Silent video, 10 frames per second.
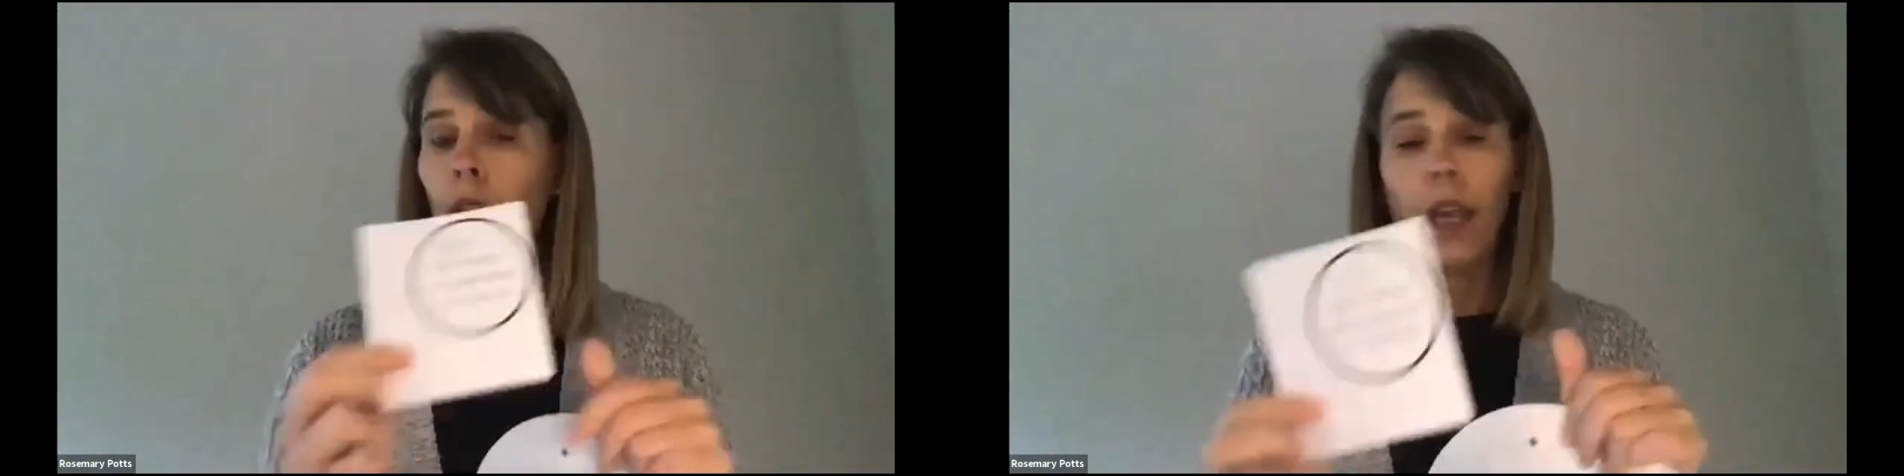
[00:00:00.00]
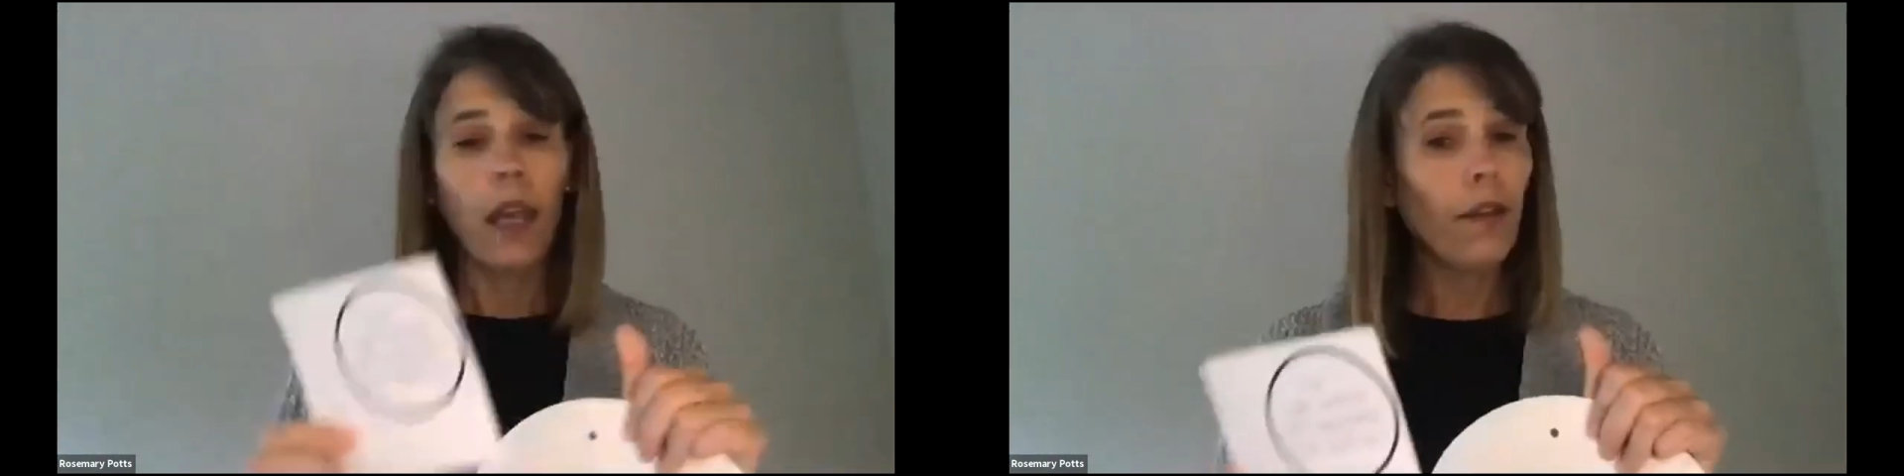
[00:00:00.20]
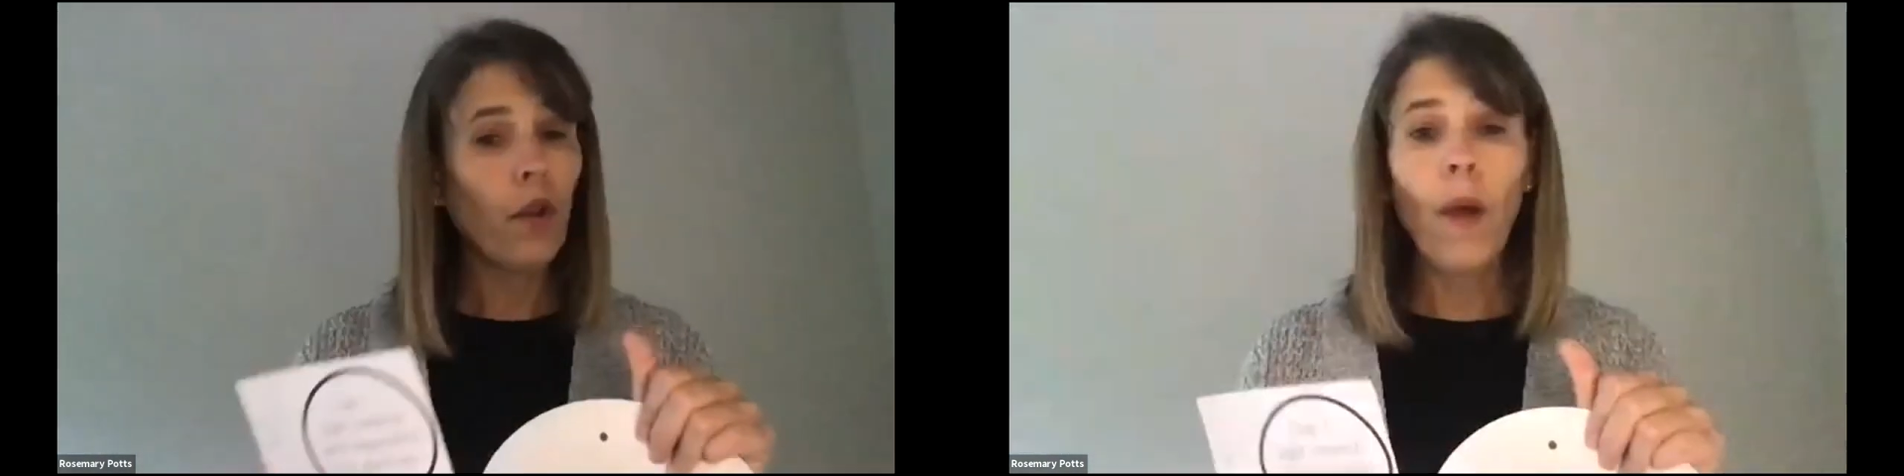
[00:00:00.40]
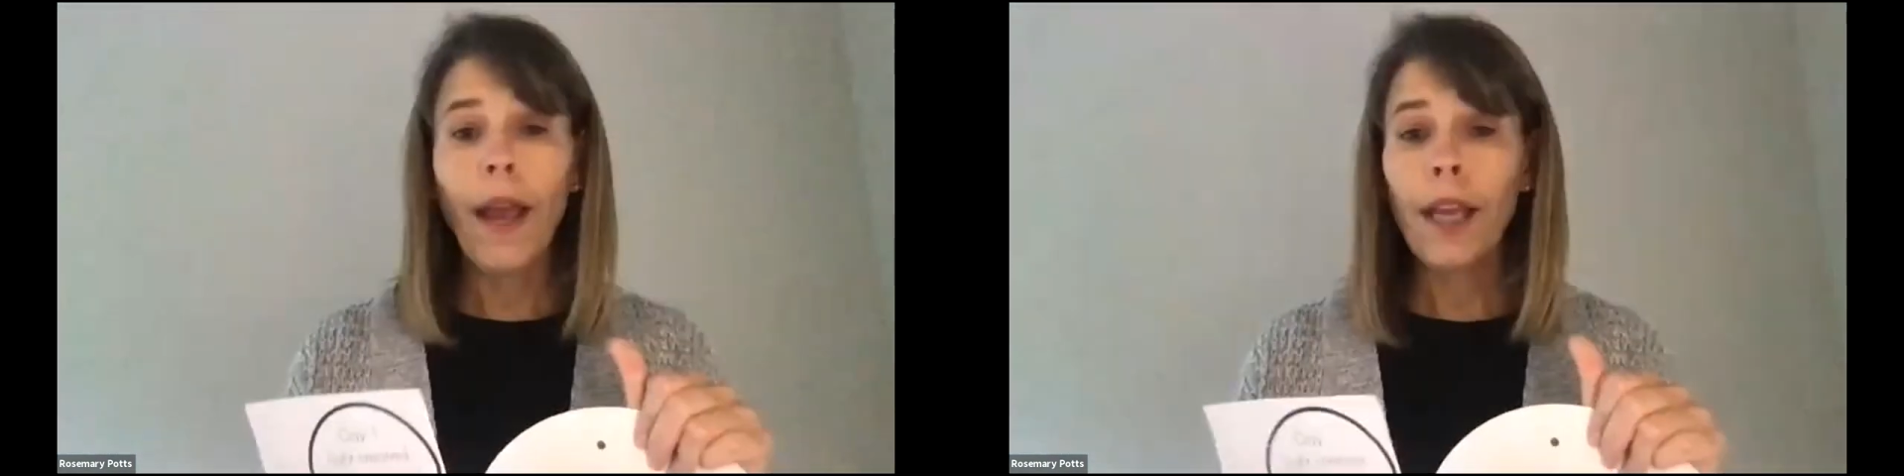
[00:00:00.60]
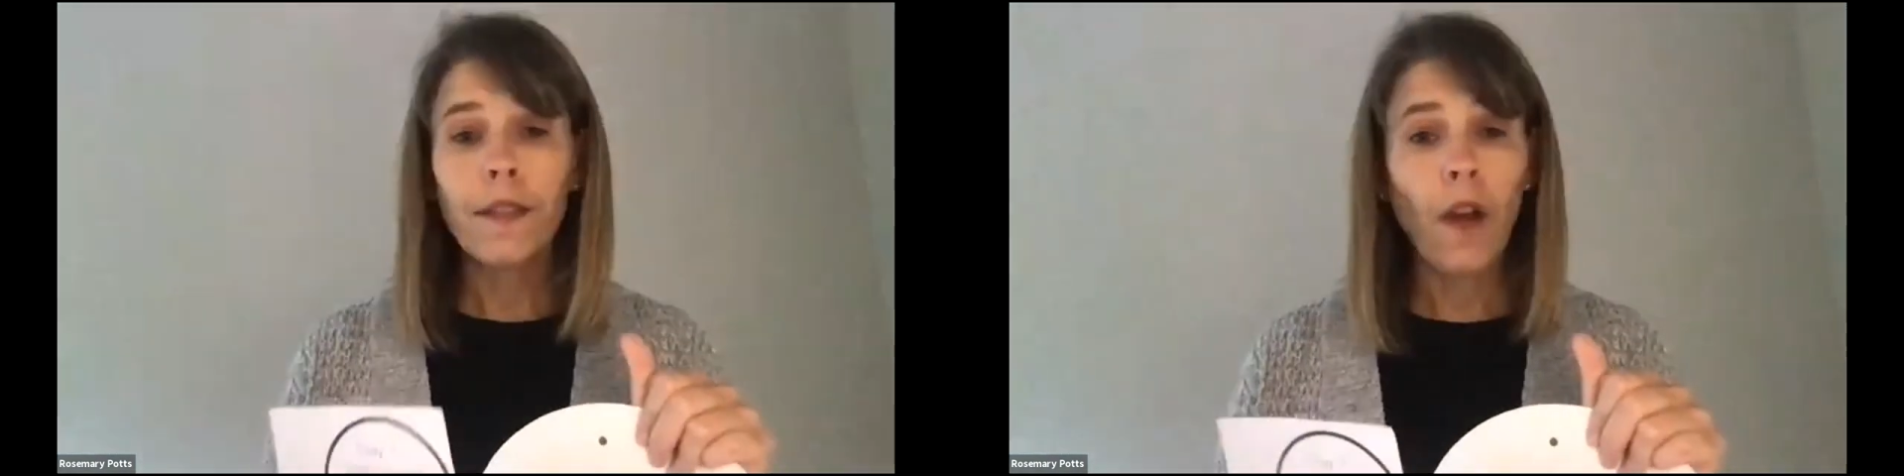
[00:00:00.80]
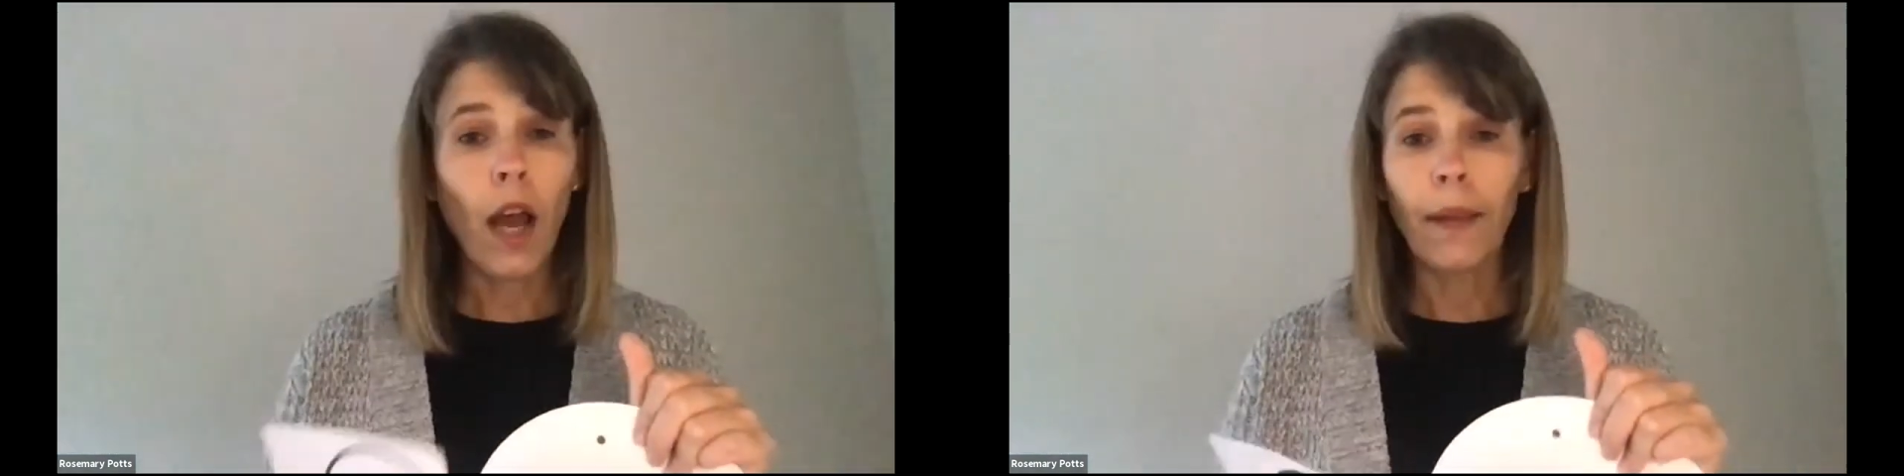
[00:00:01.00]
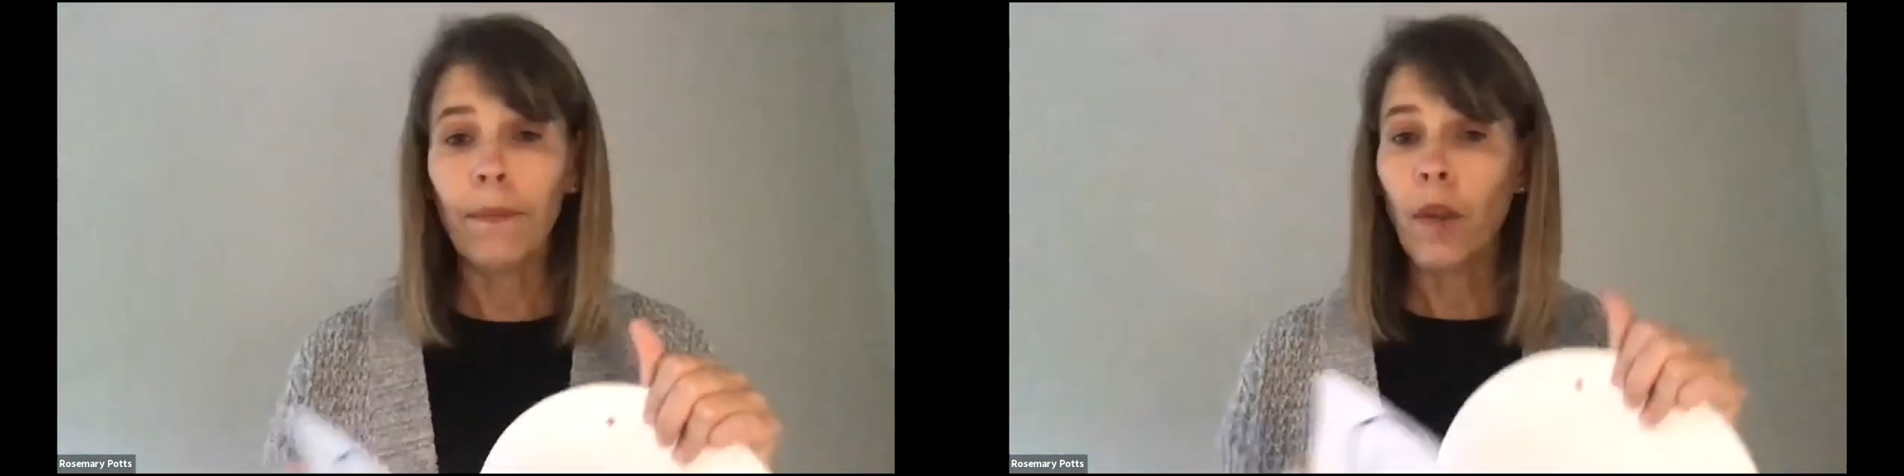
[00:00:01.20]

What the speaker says: Either way is fine.